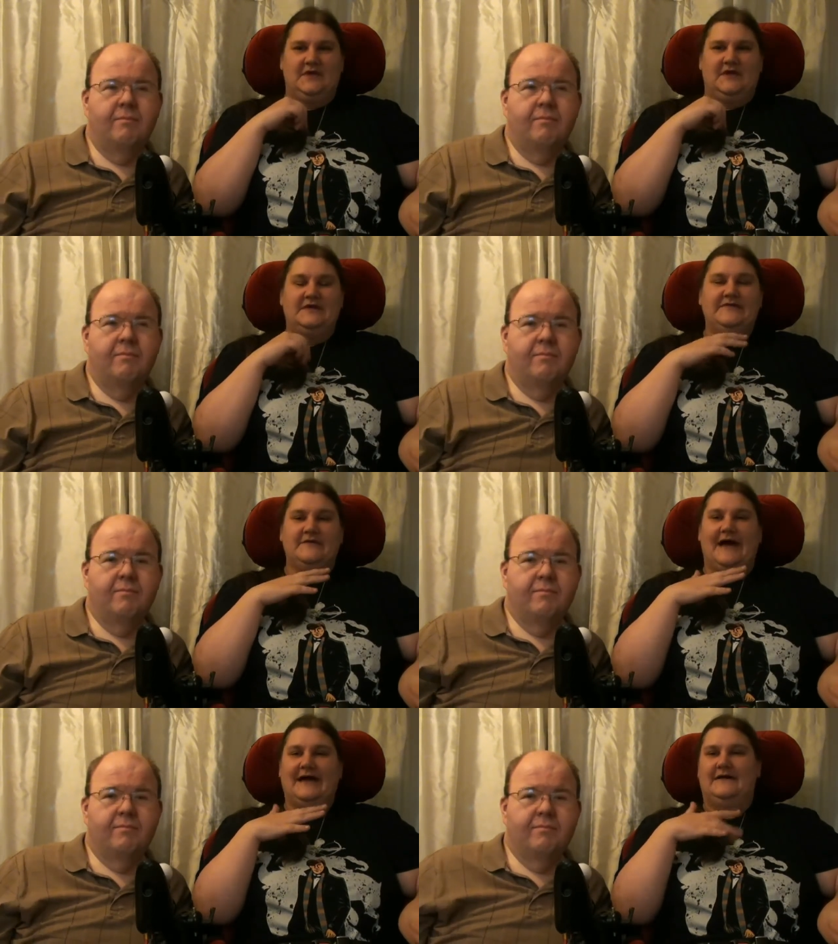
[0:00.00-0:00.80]
Speaker 1: And it's
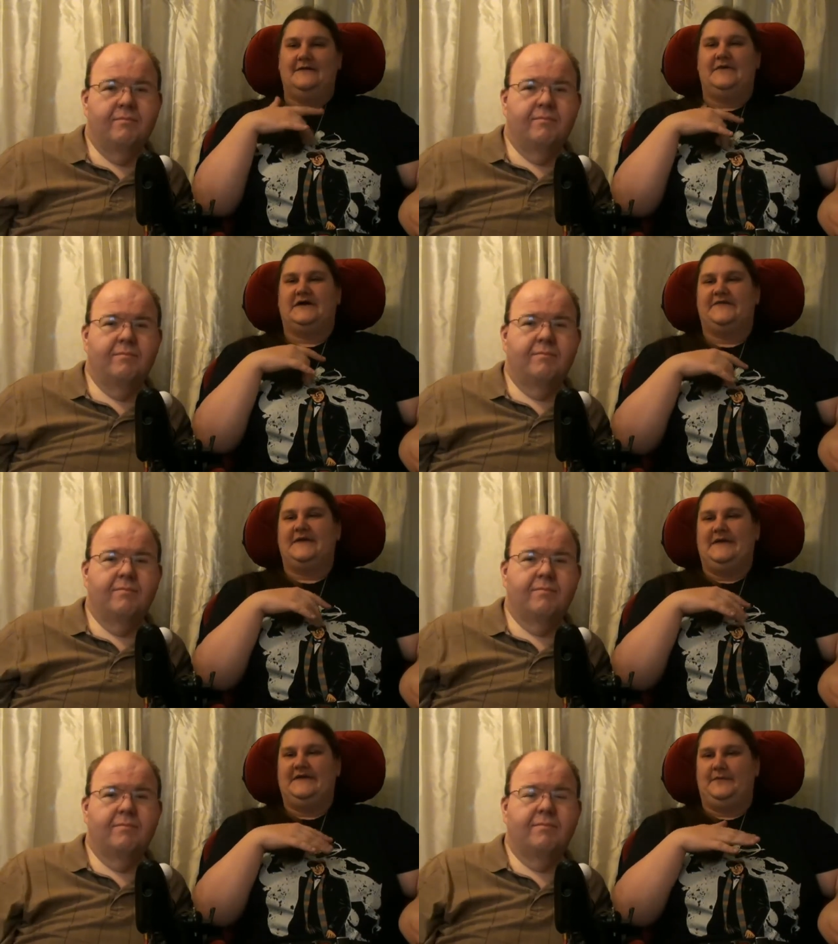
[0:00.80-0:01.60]
quite good because
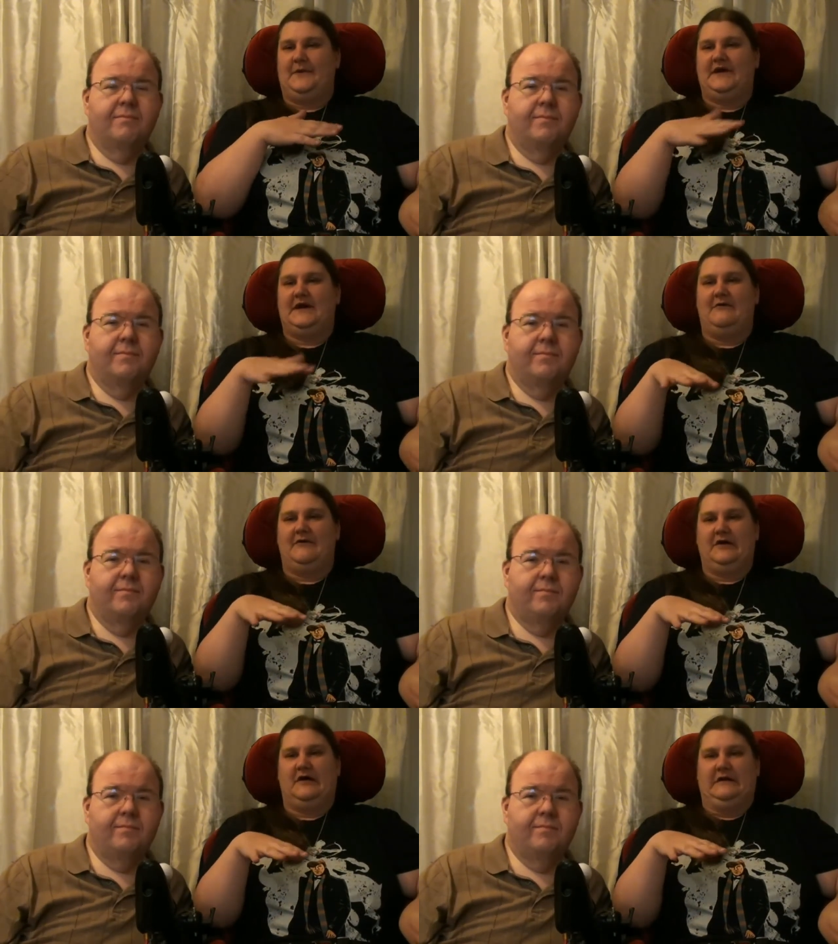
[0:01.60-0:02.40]
it means when we go
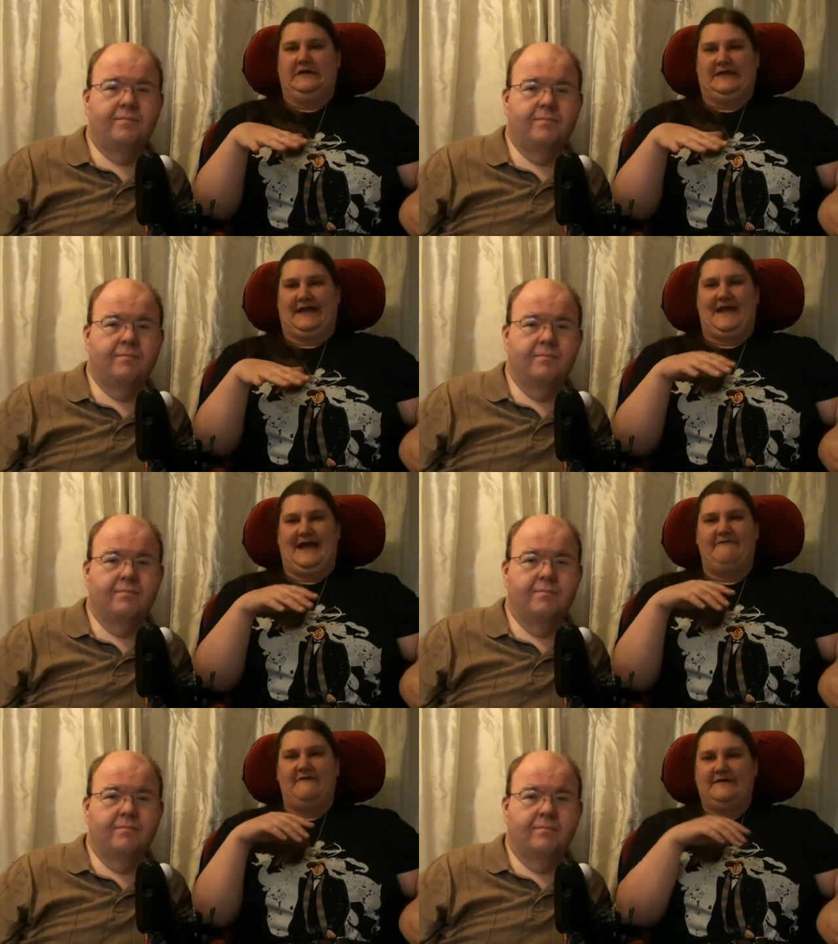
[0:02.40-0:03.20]
on holiday we
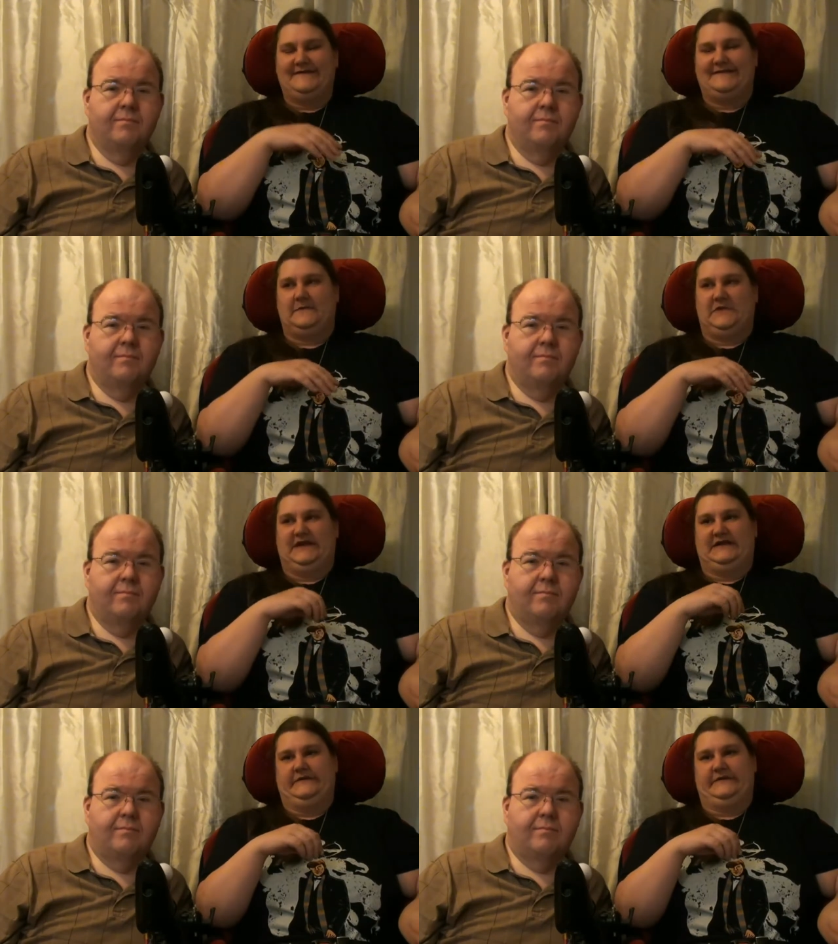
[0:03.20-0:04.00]
have very
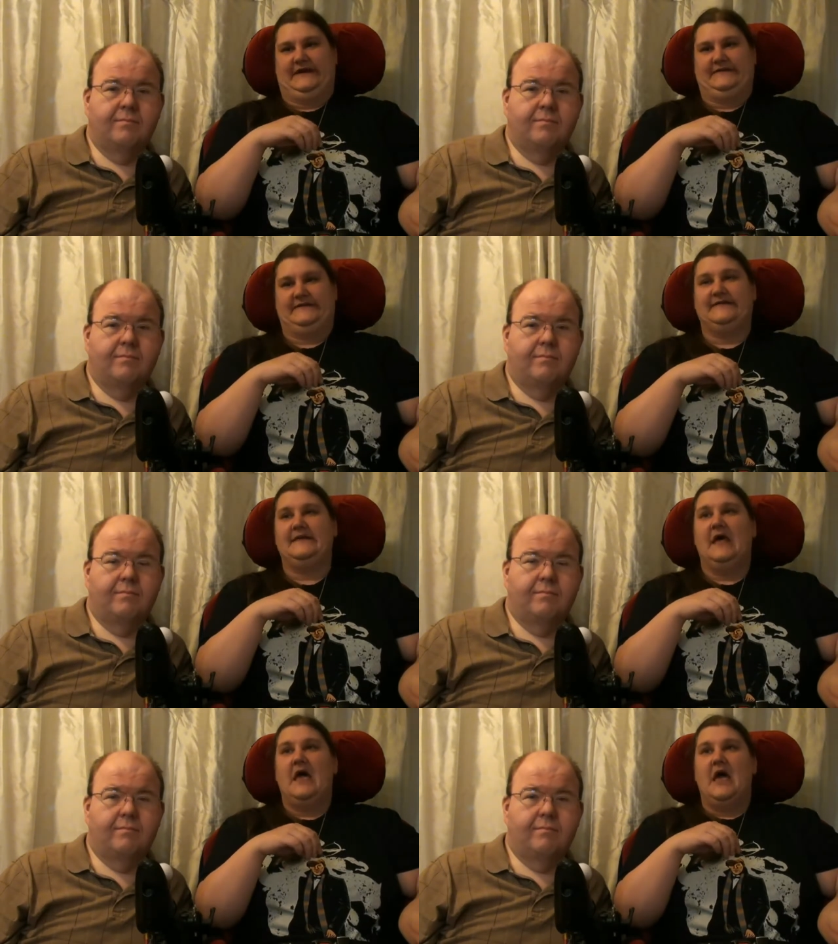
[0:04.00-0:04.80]
similar
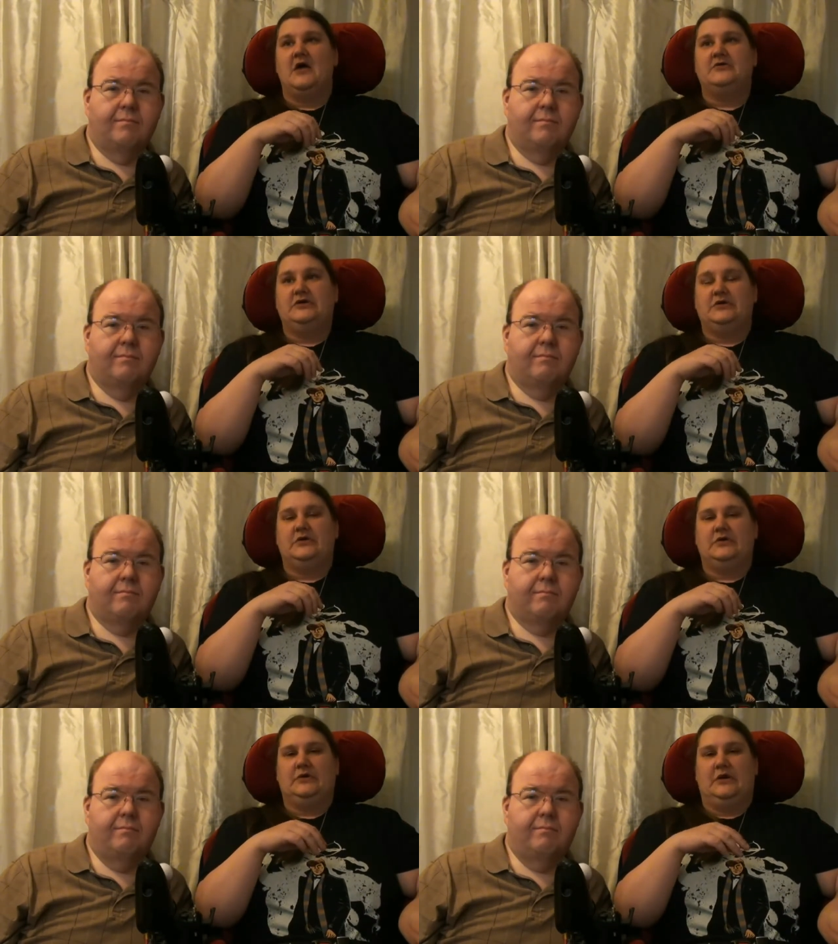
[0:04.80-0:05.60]
interests
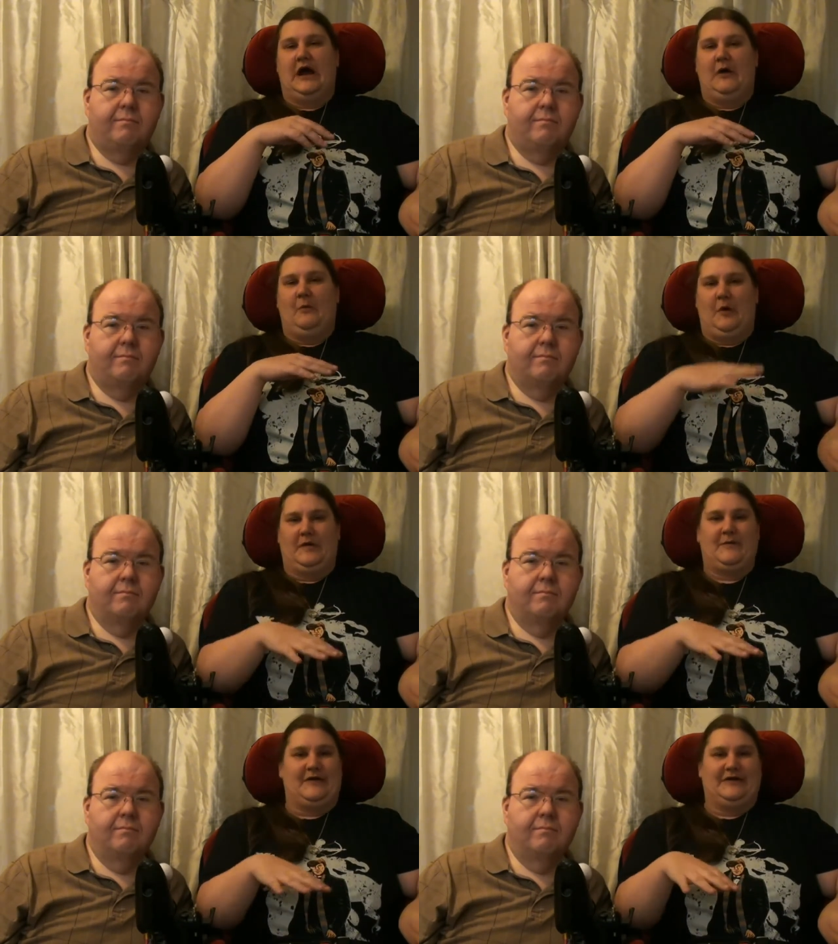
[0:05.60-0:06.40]
to
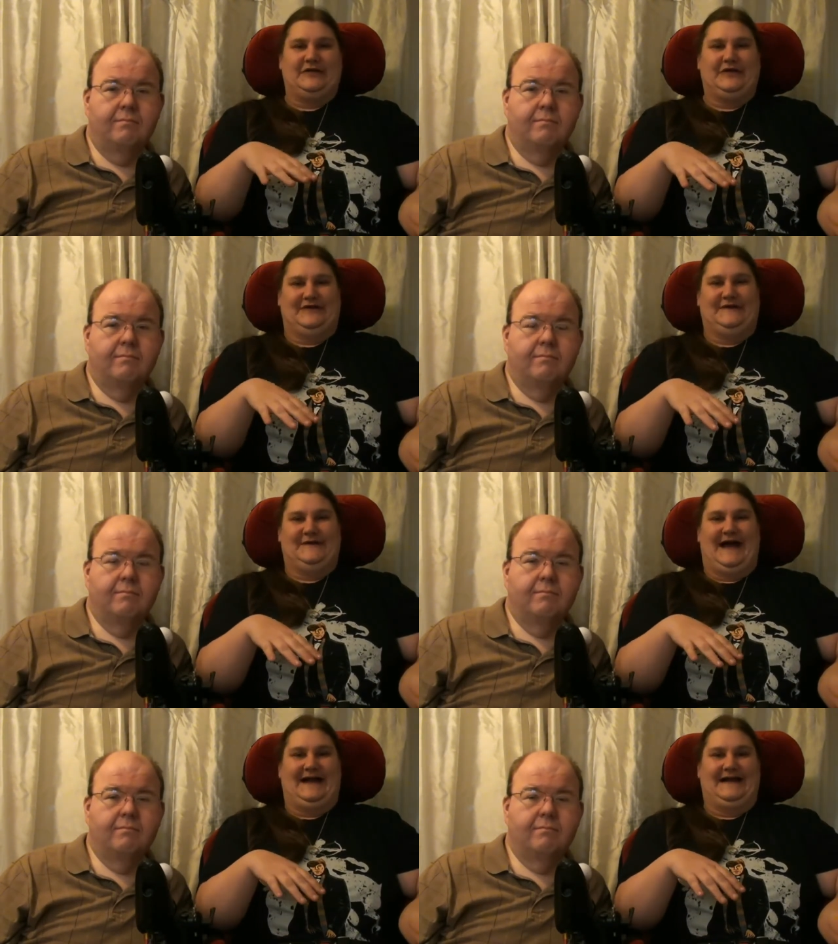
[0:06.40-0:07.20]
what we want to
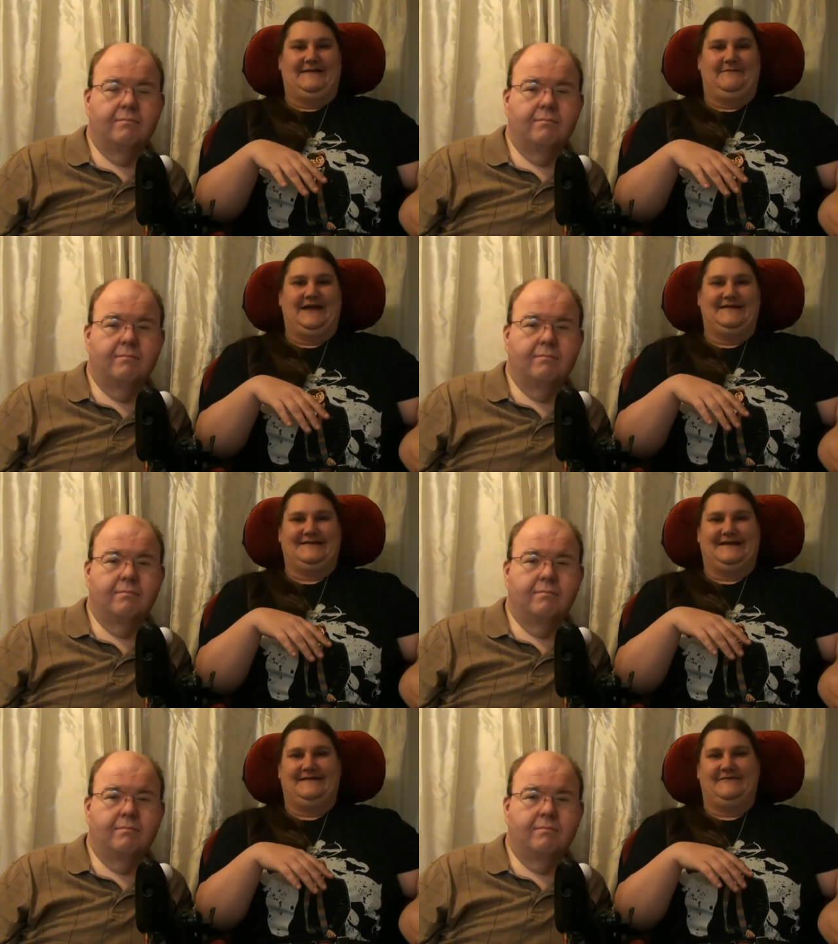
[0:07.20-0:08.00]
do, and it
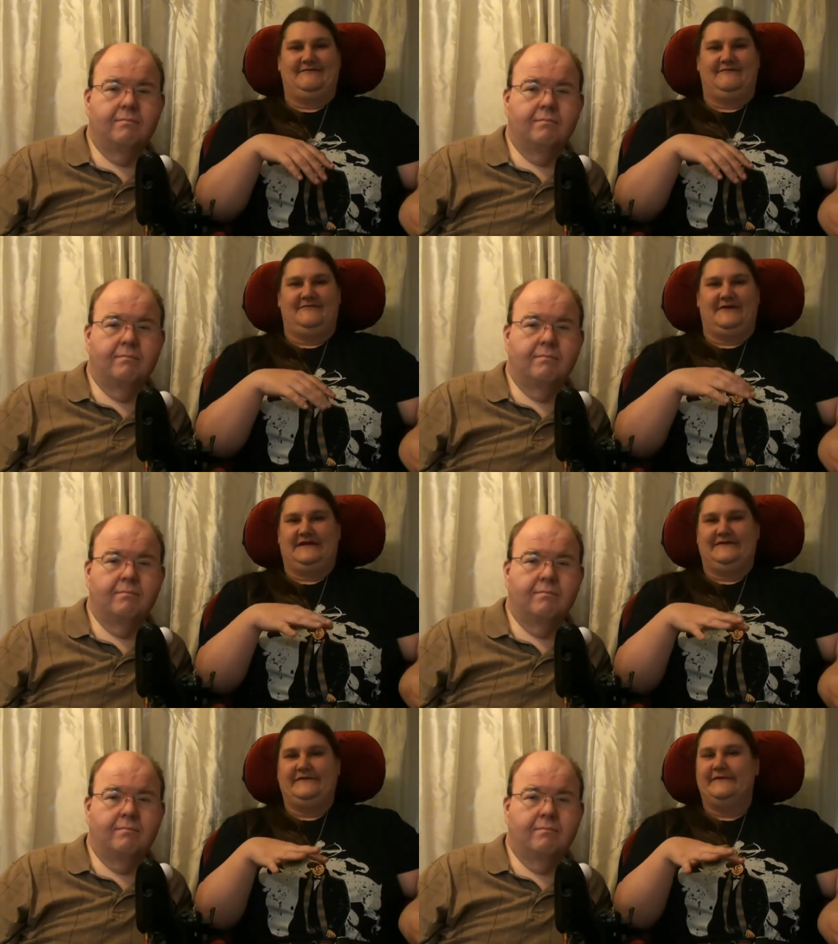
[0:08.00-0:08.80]
makes it
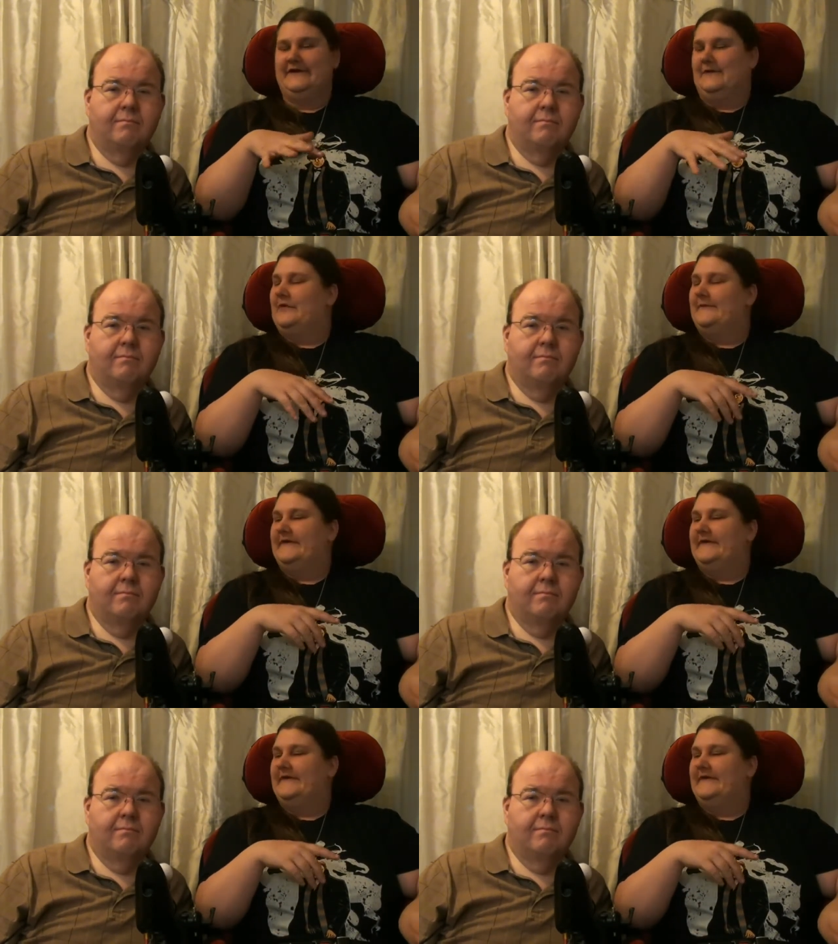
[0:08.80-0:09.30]
really enjoyable